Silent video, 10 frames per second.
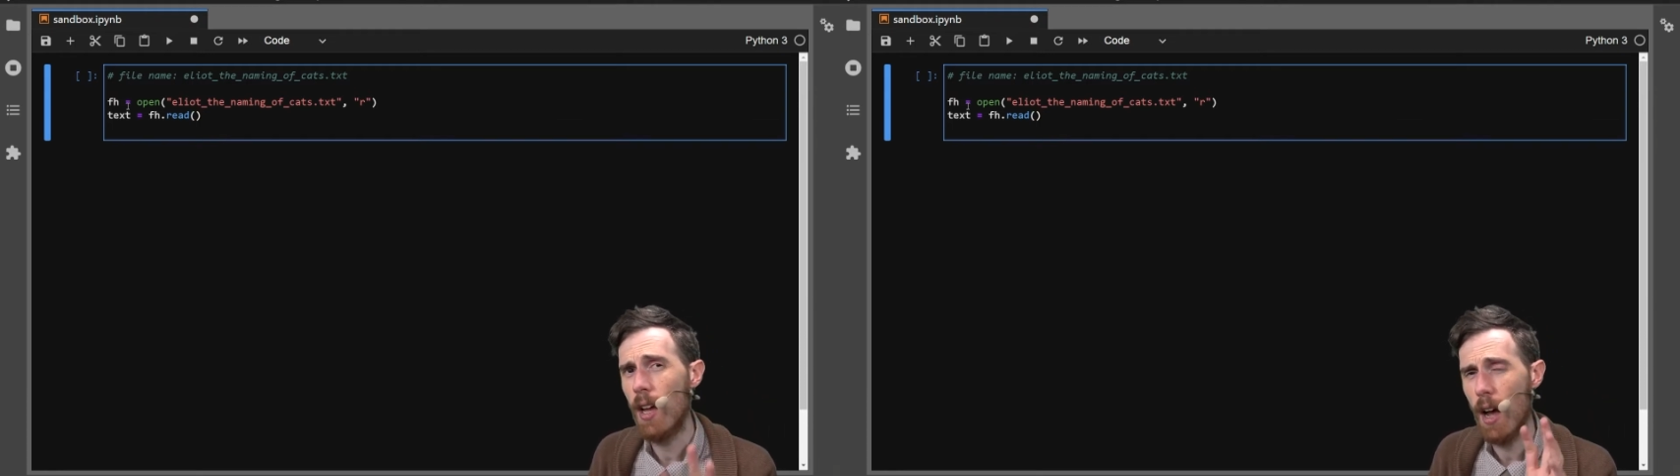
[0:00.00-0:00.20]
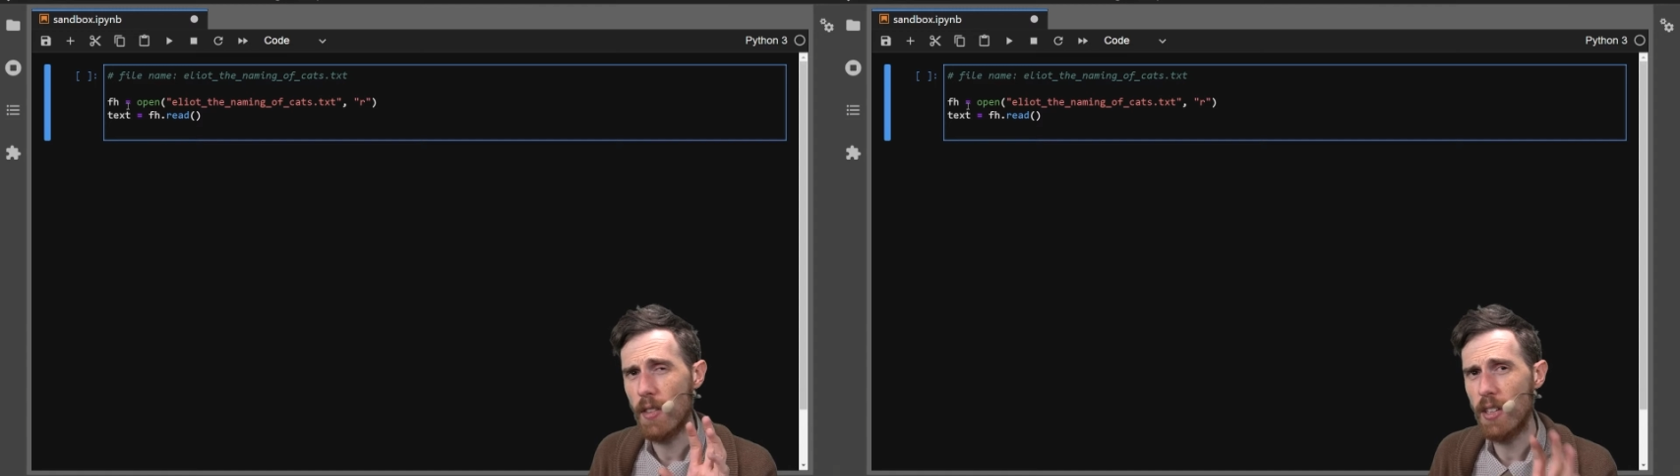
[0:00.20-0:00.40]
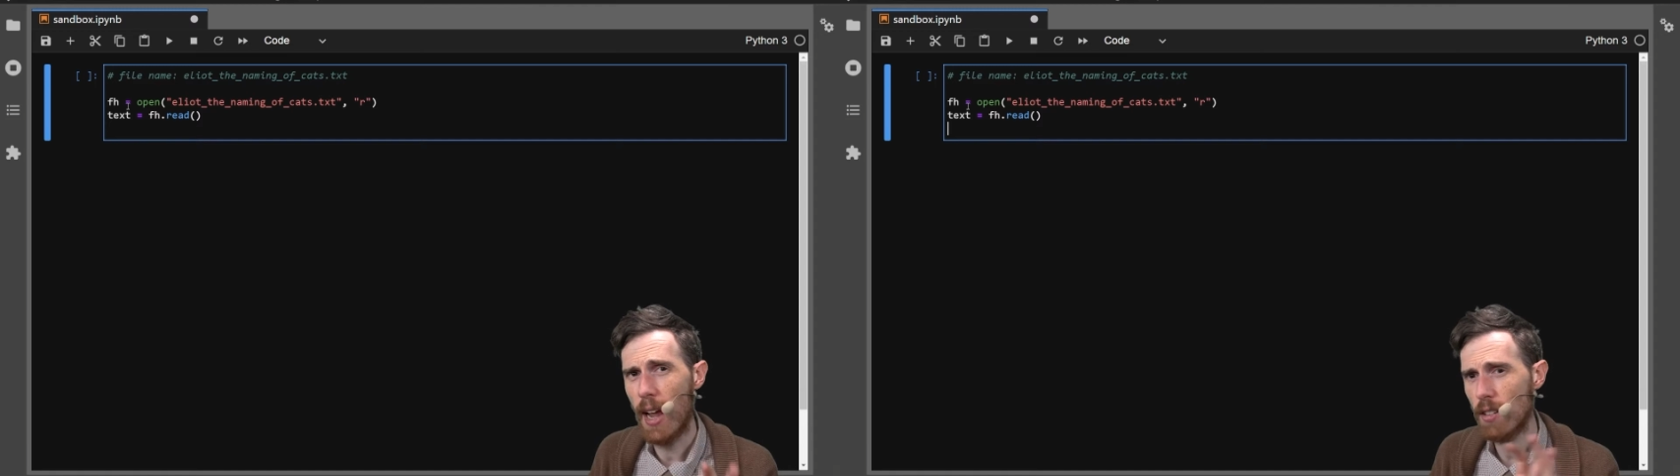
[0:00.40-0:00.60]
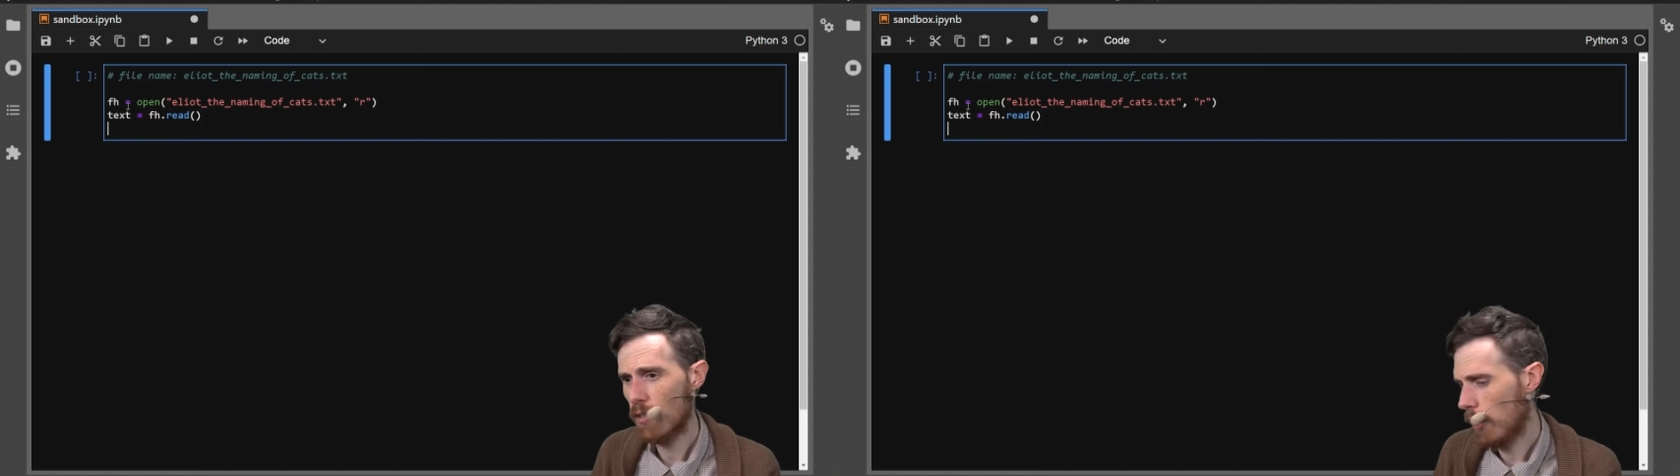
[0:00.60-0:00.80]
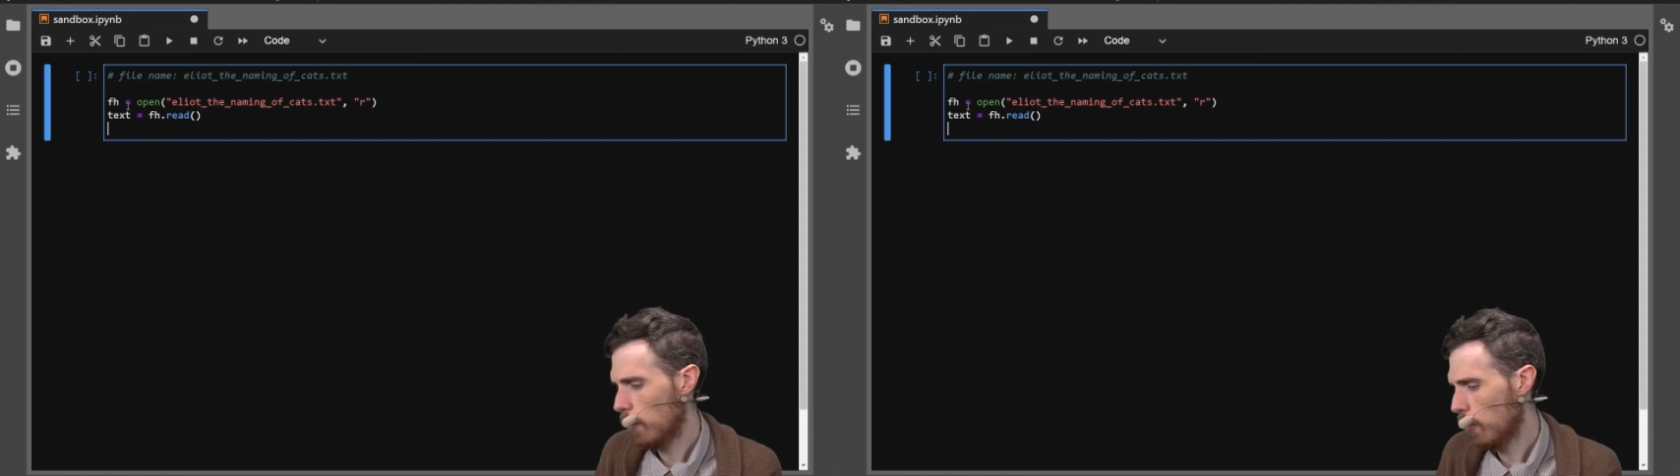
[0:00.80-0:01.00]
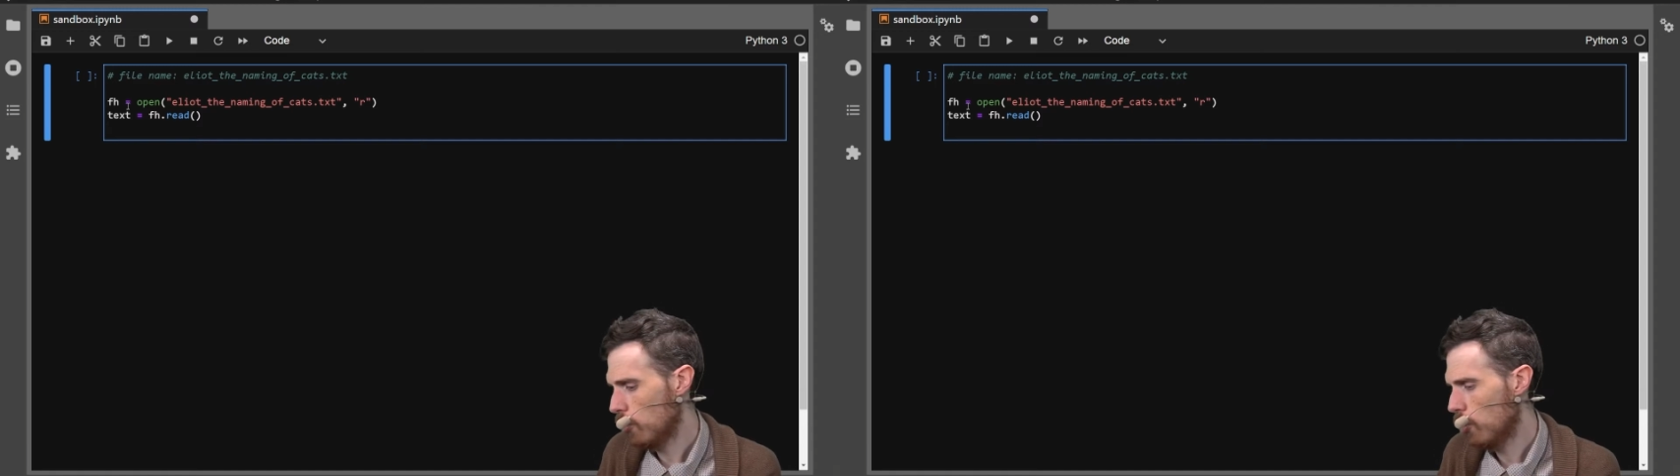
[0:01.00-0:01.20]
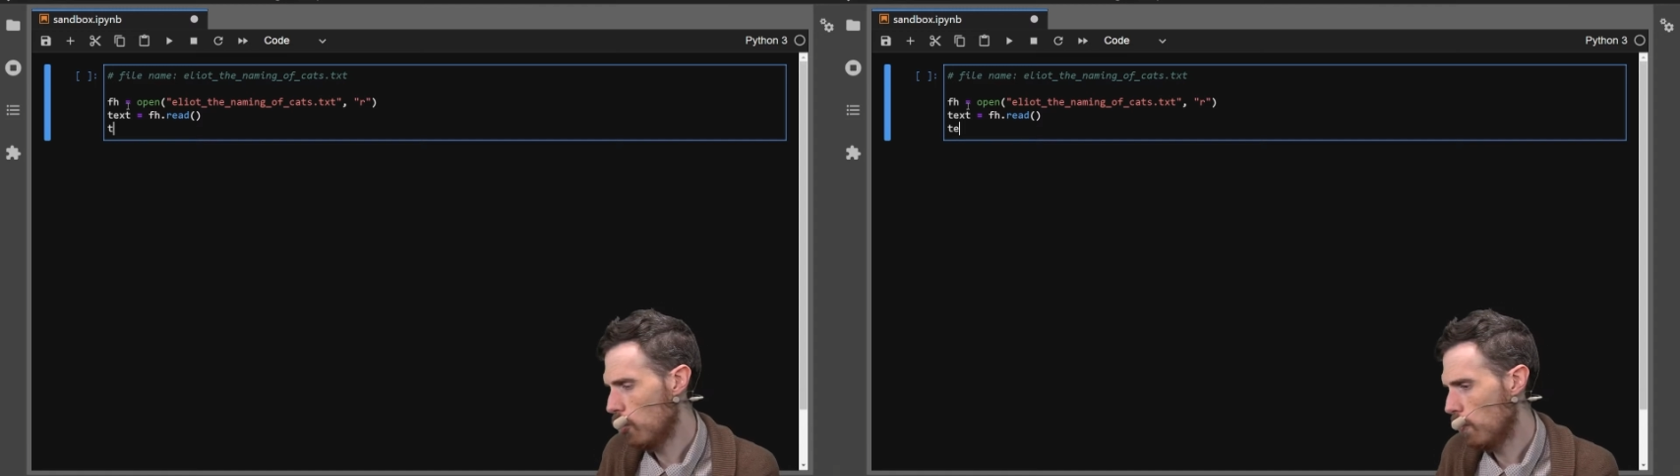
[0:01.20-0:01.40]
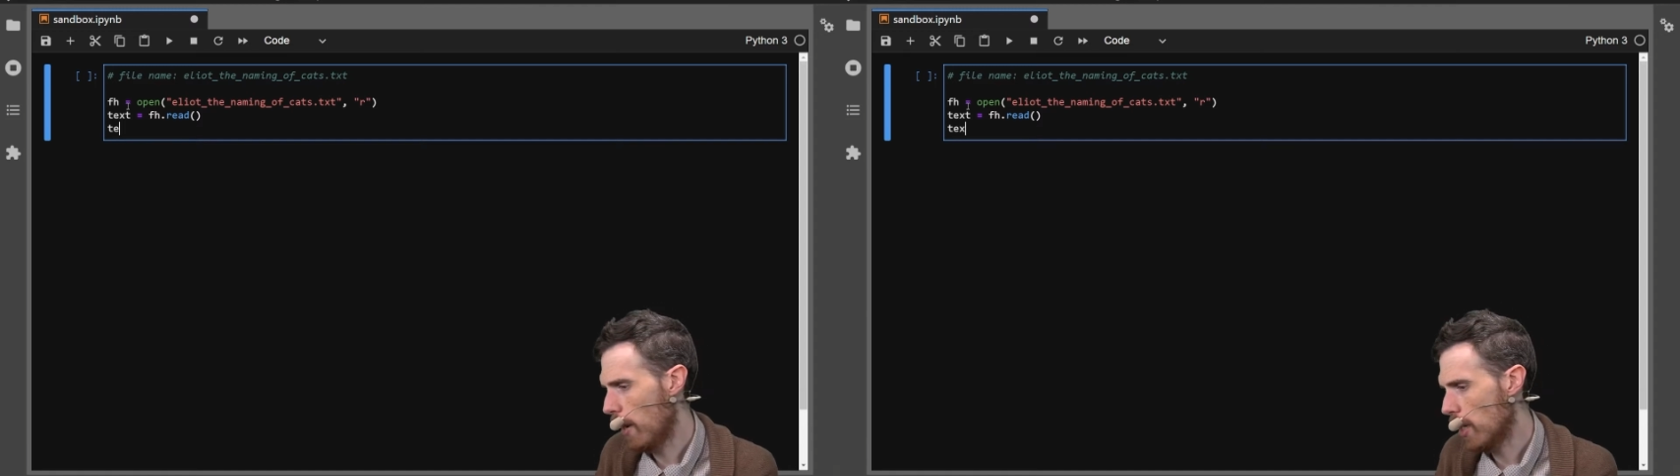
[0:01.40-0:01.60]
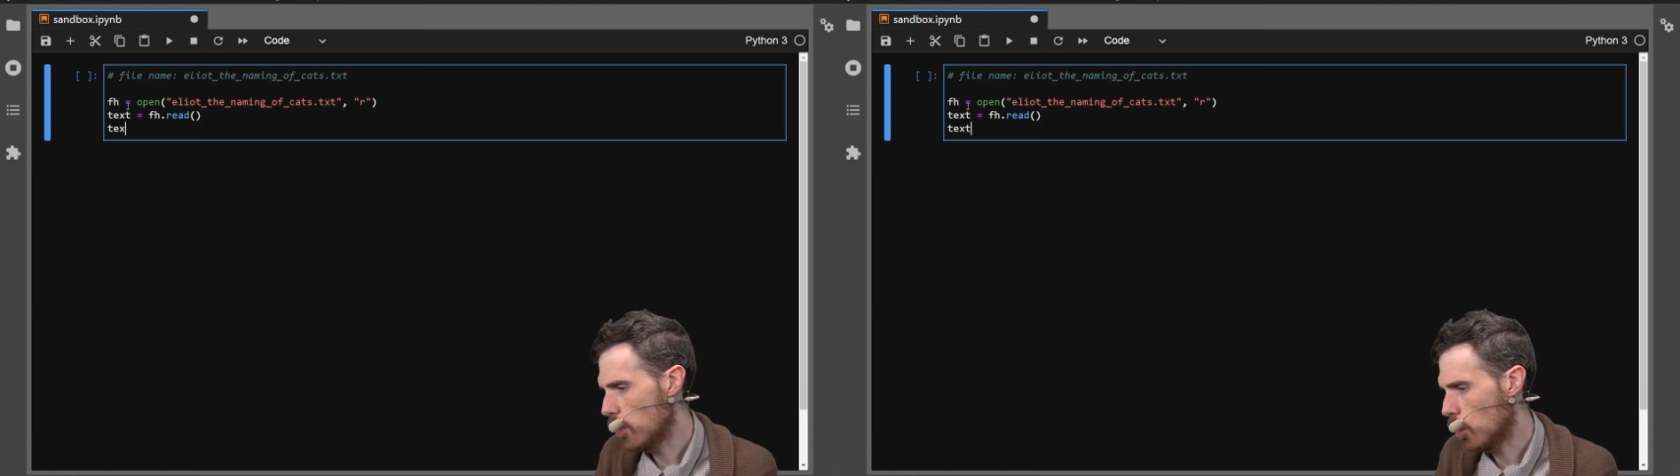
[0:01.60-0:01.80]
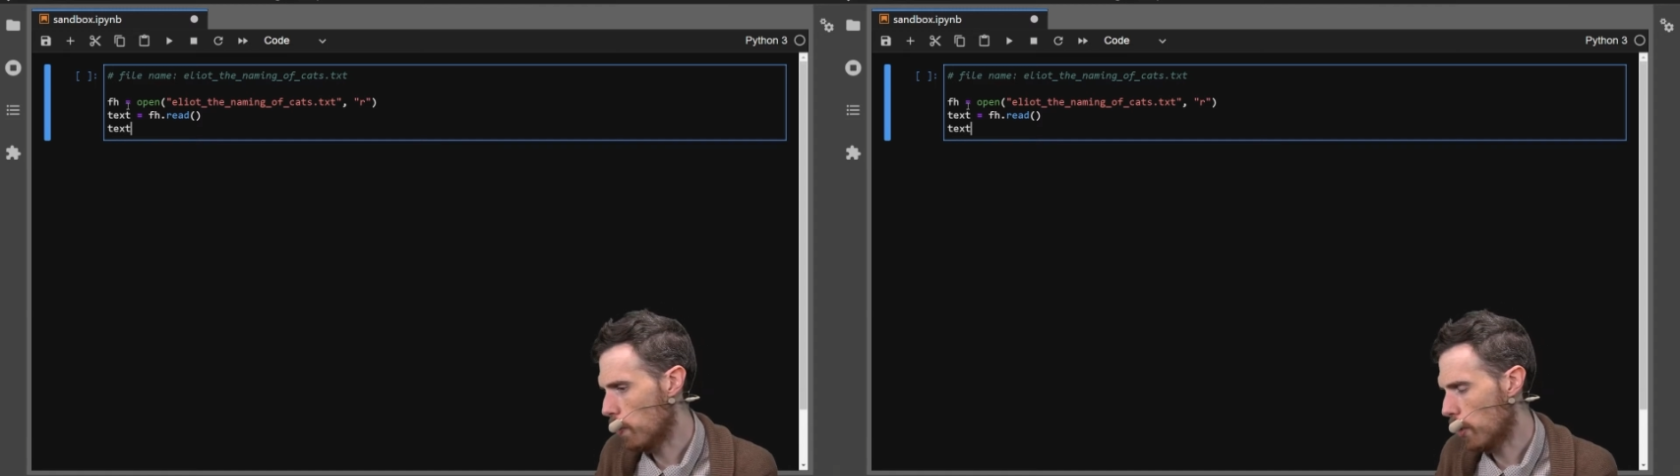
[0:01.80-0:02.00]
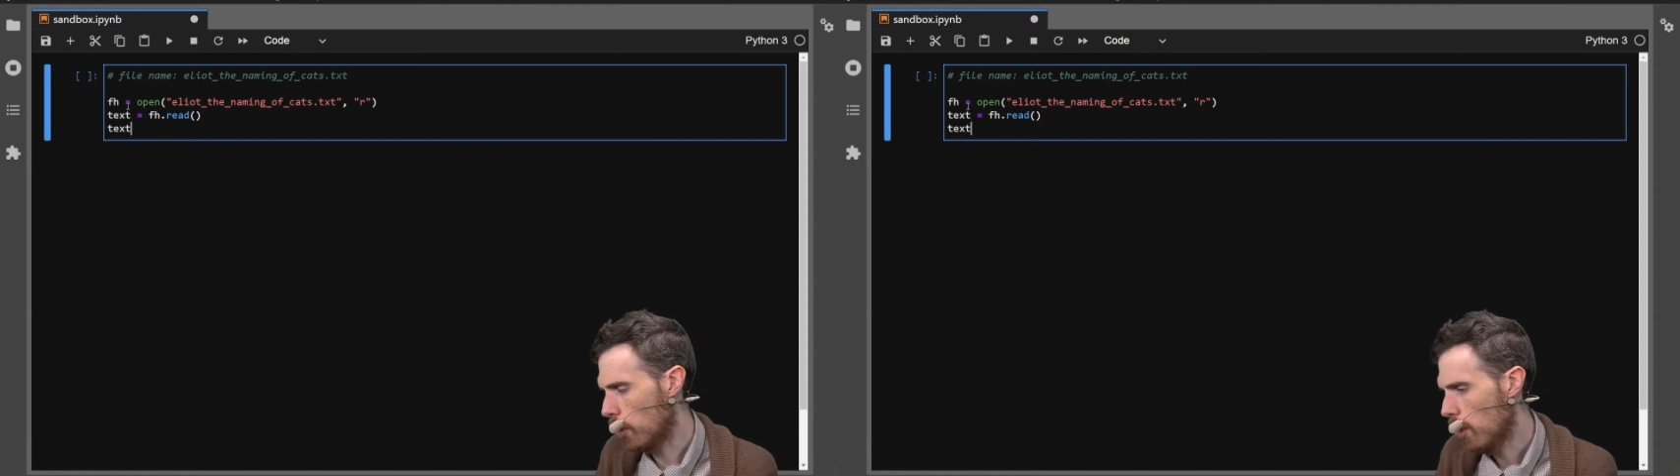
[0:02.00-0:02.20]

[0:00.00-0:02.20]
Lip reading: of the text variable to my Jupyter